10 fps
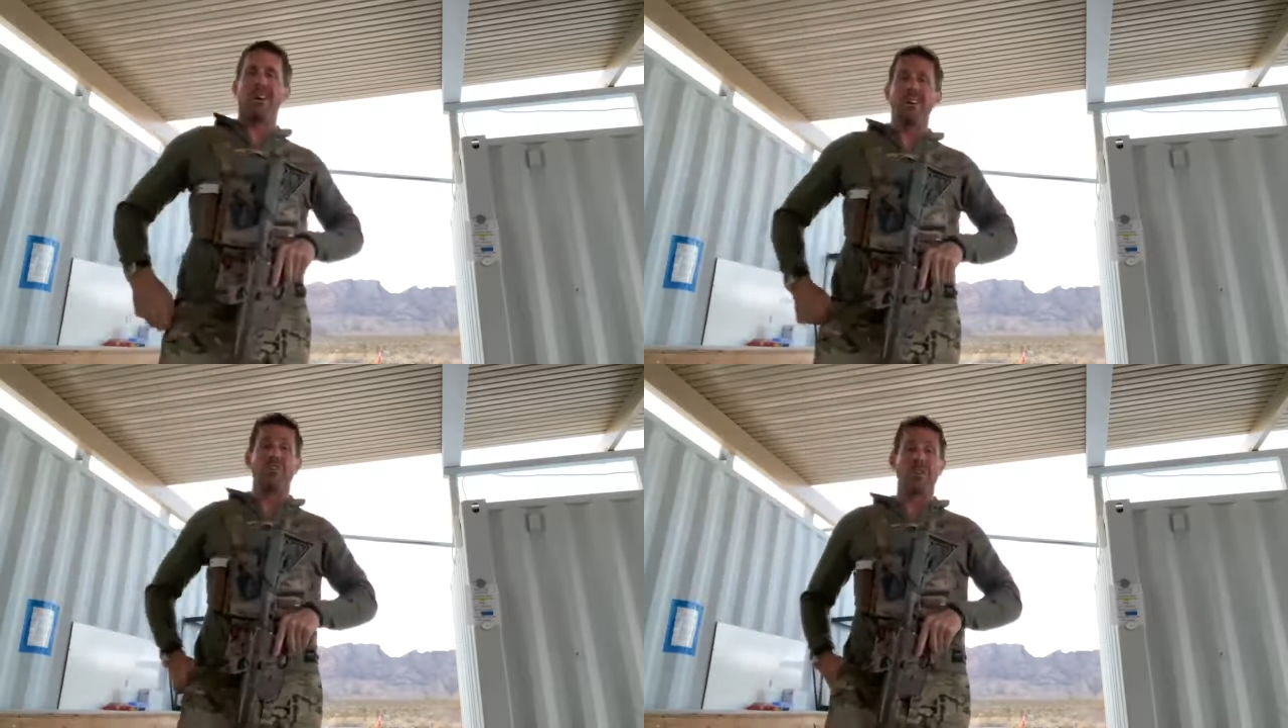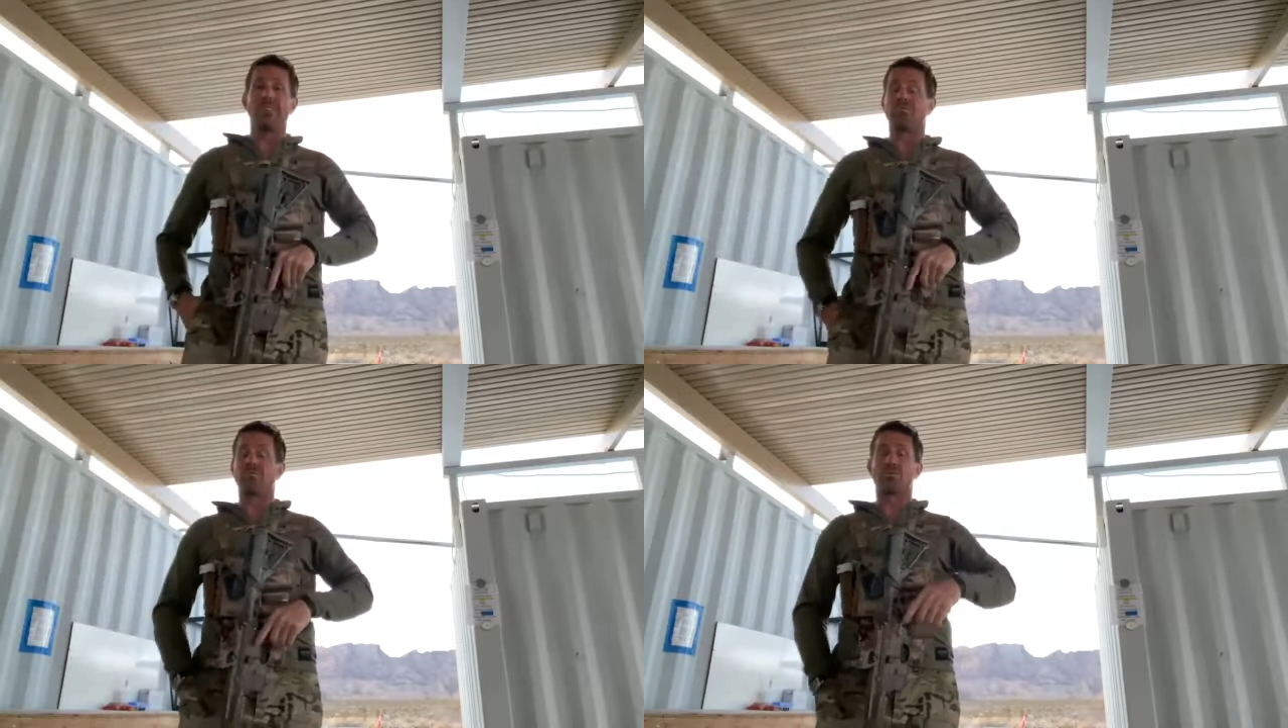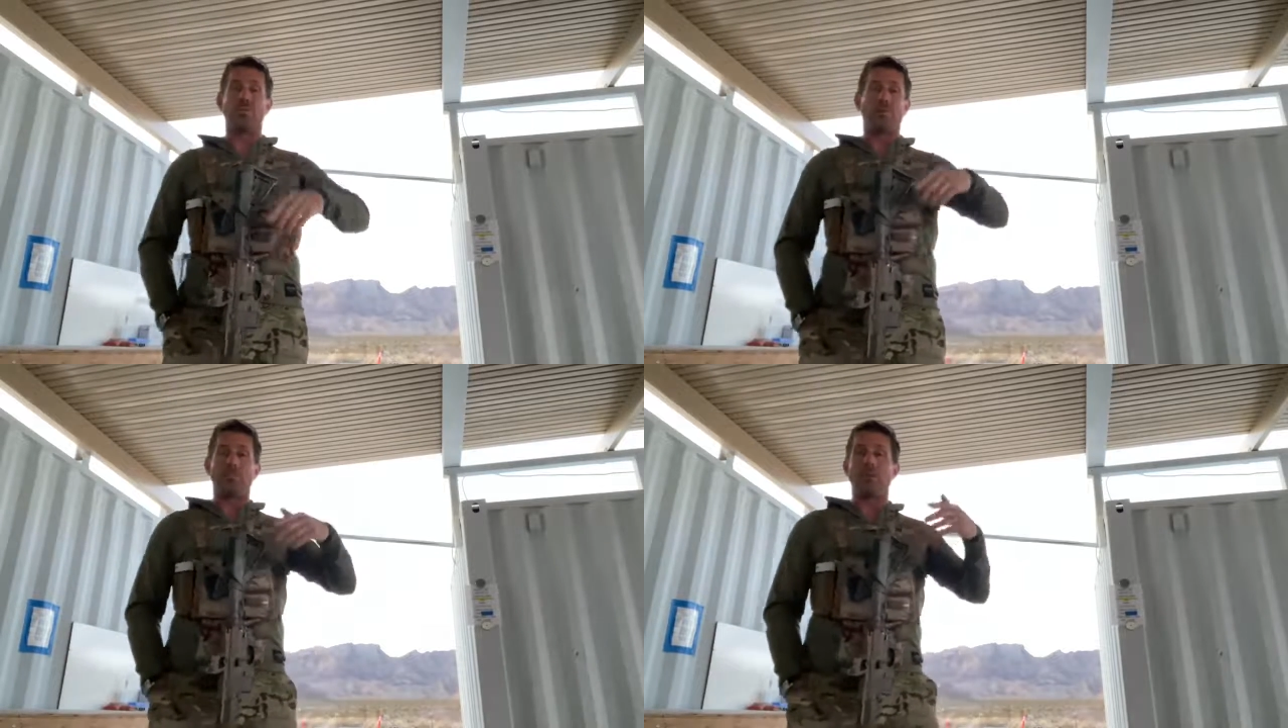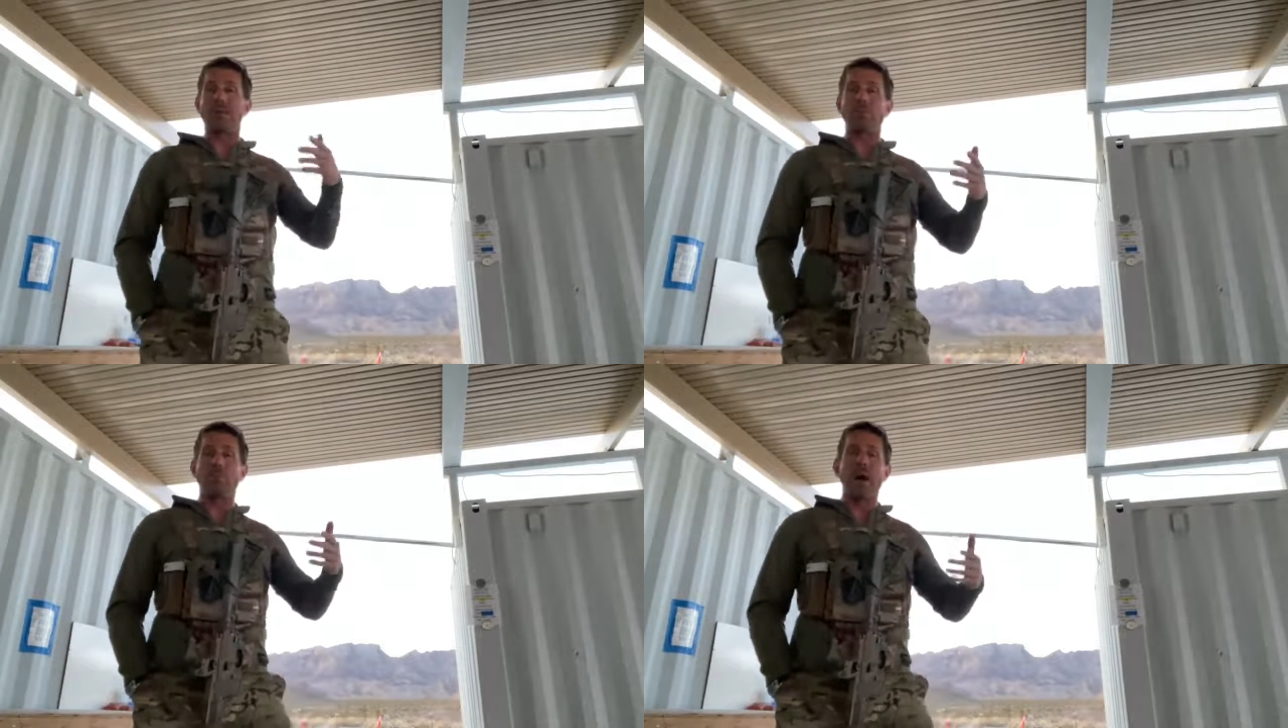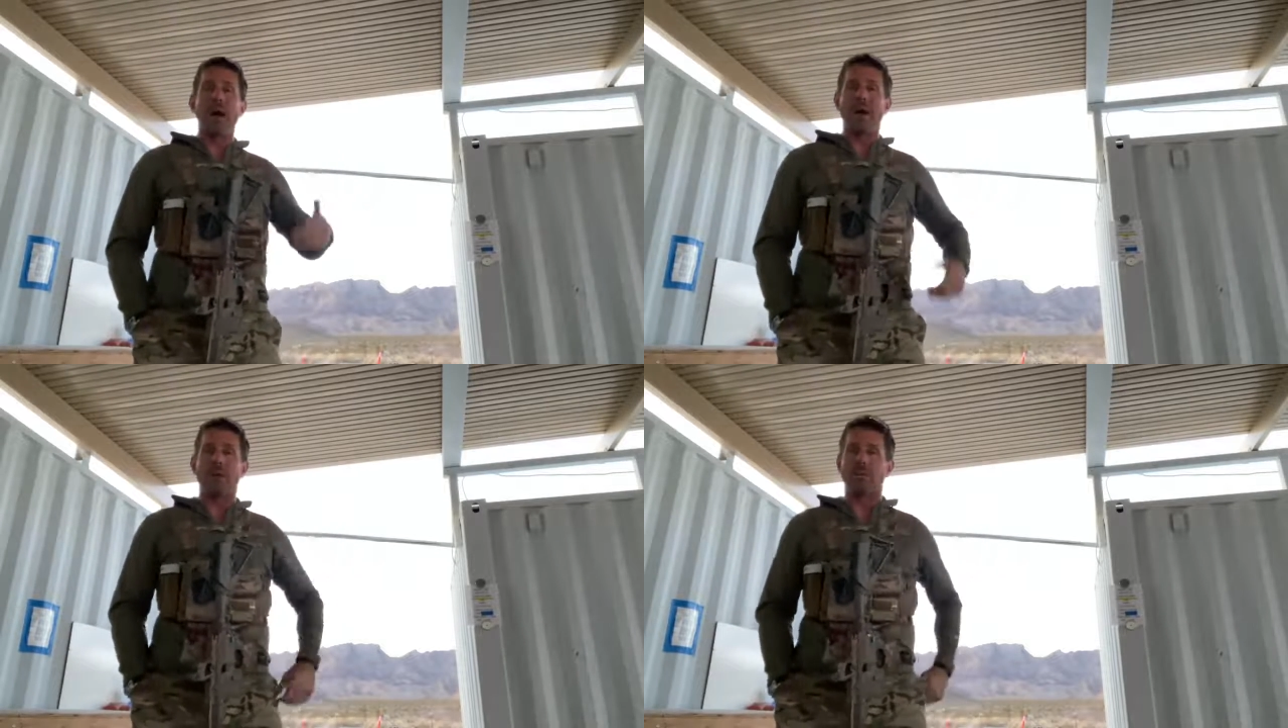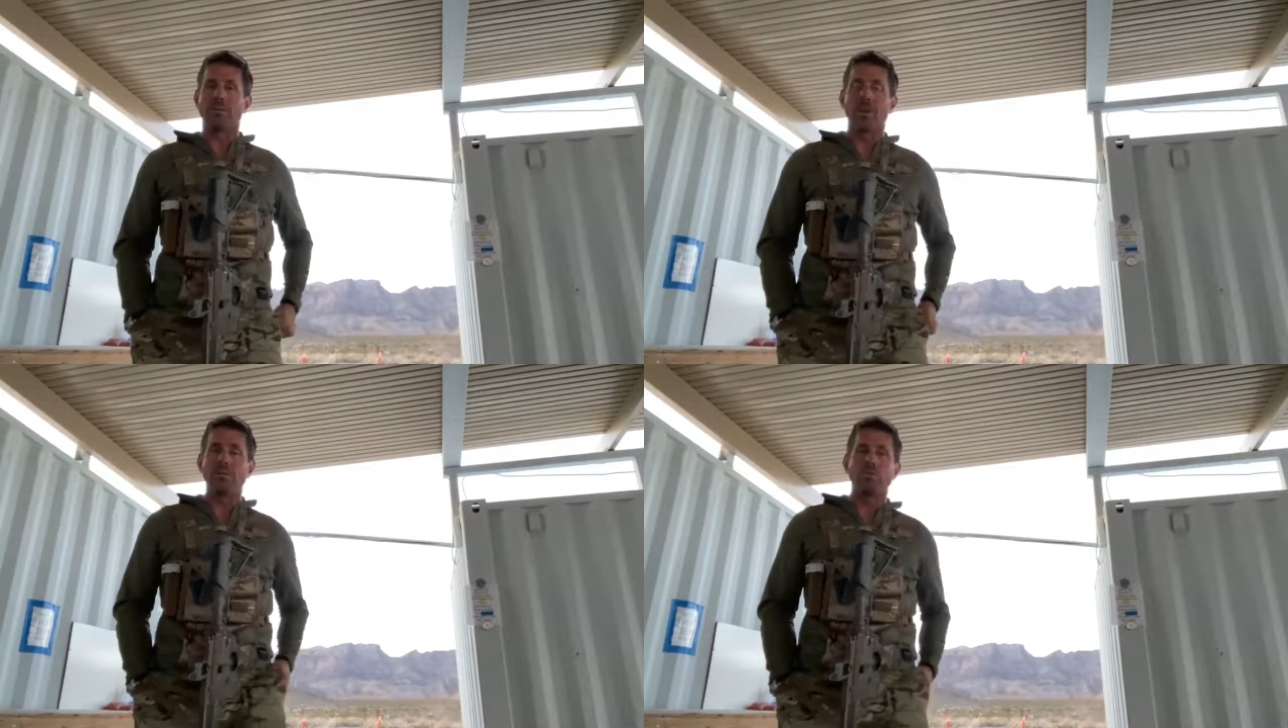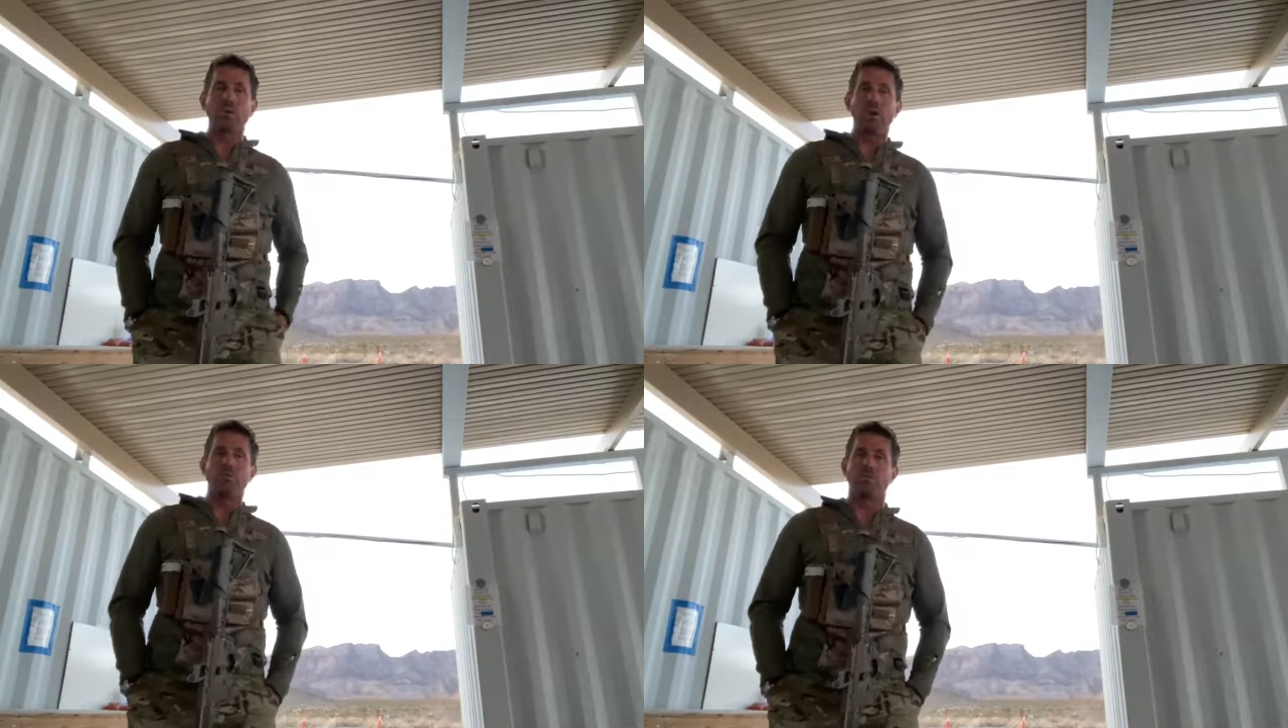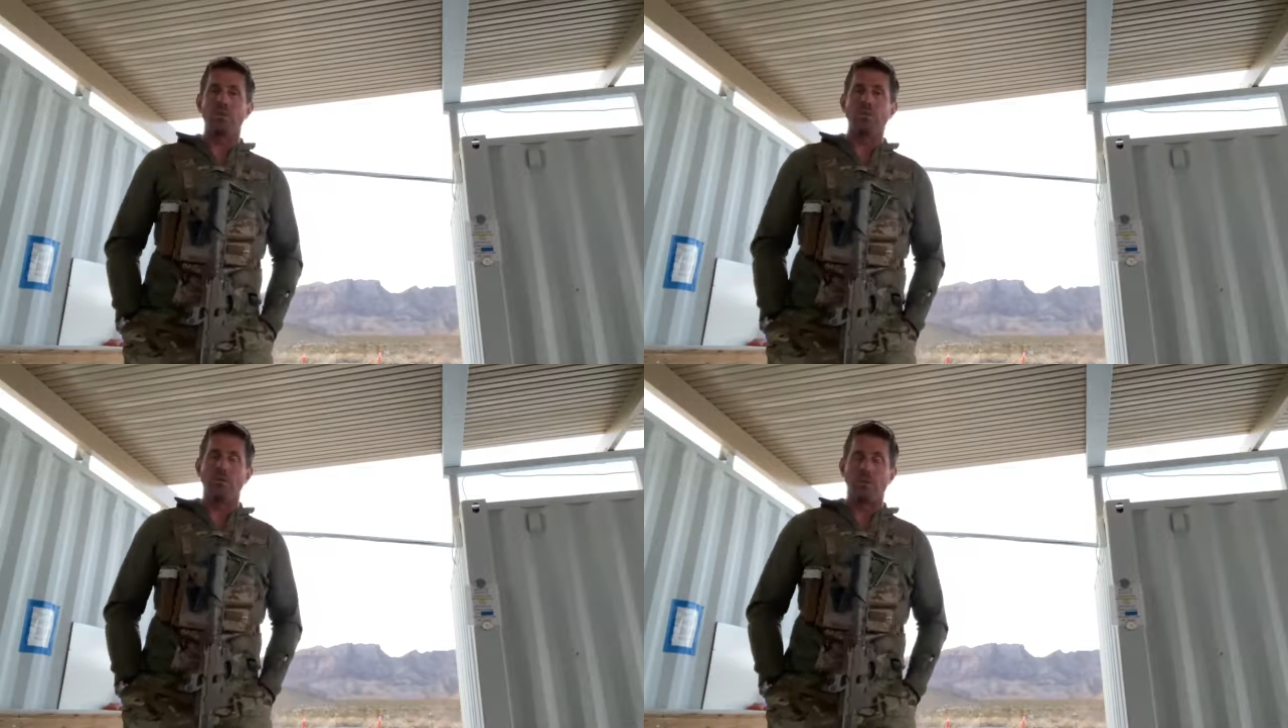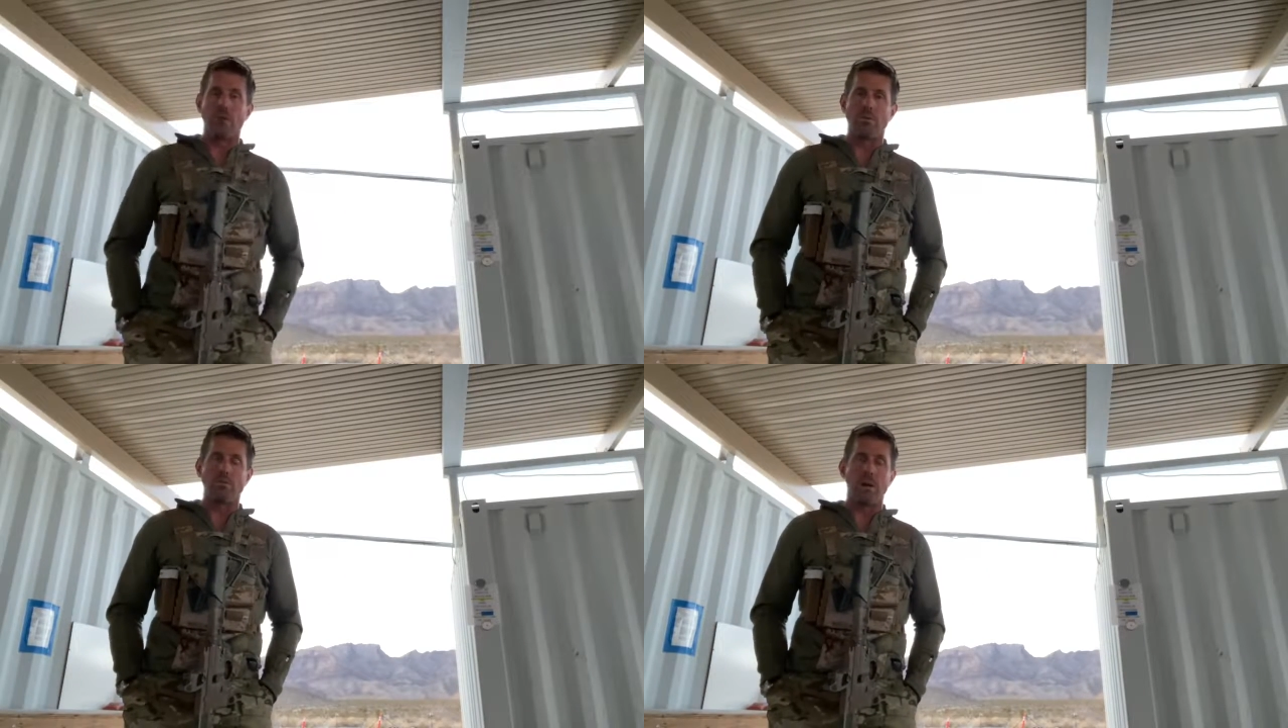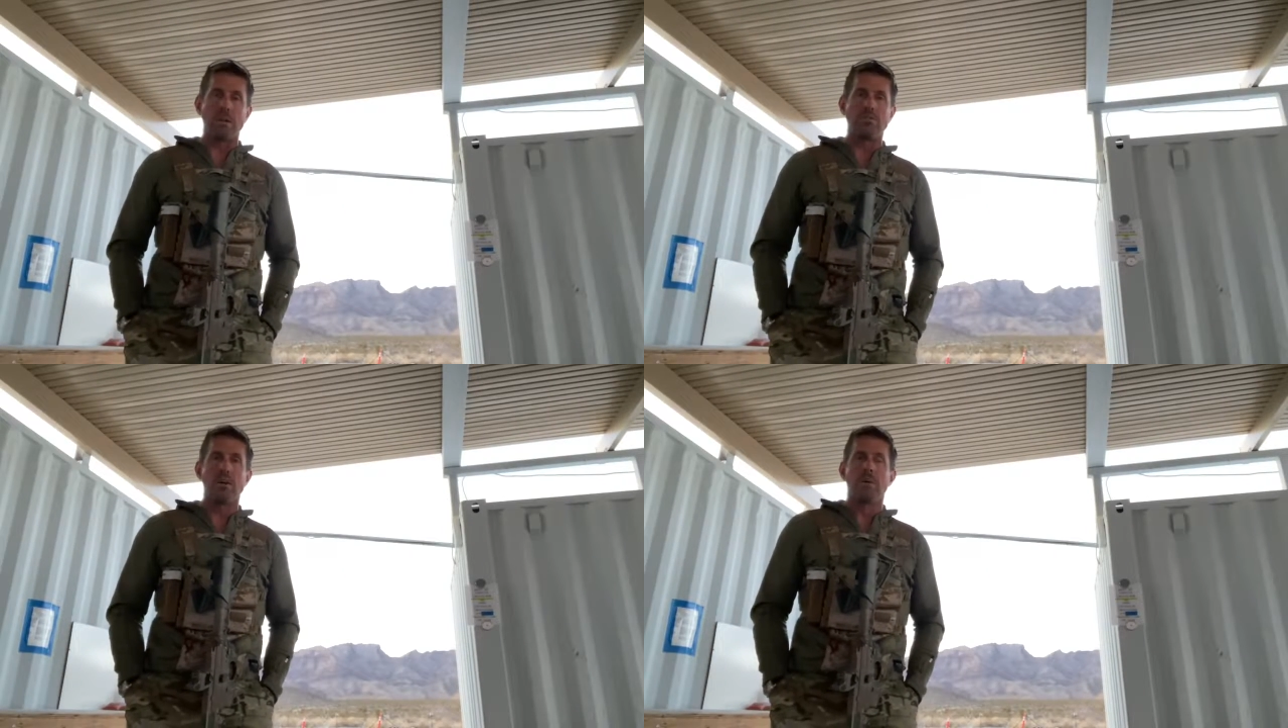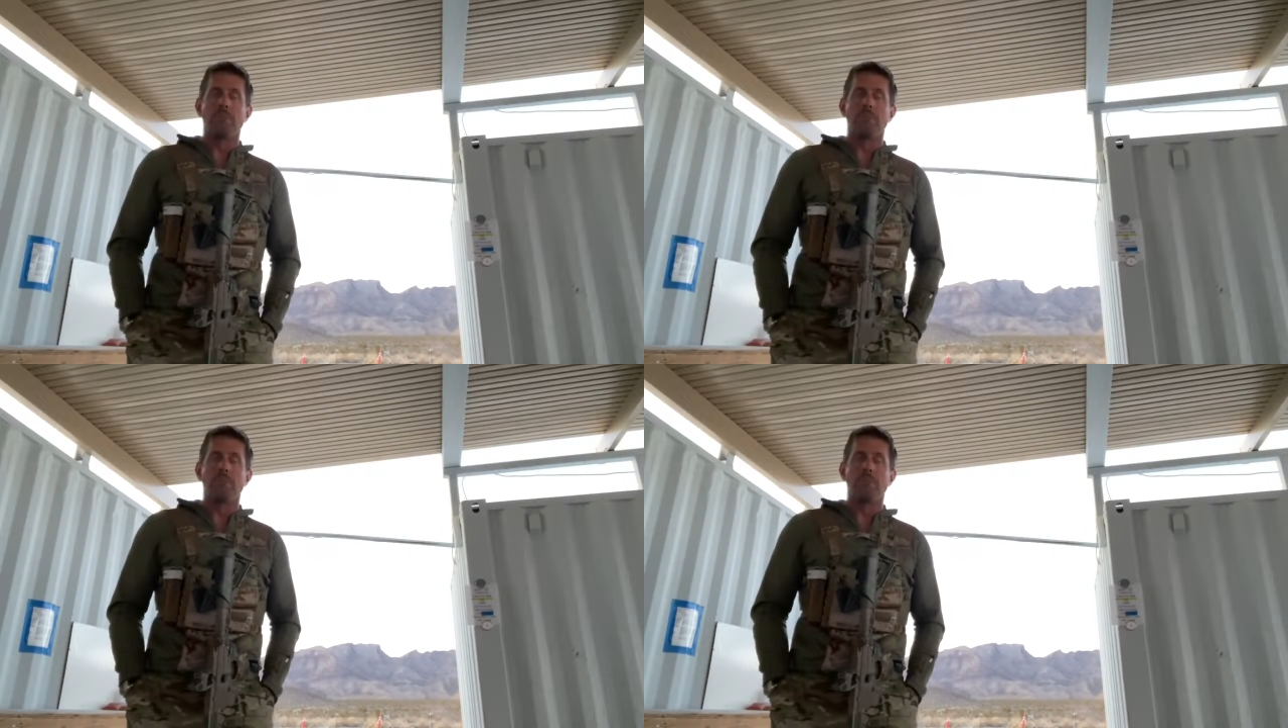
Are you running some sort of a pressure pad or a tape switch or anything along those lines?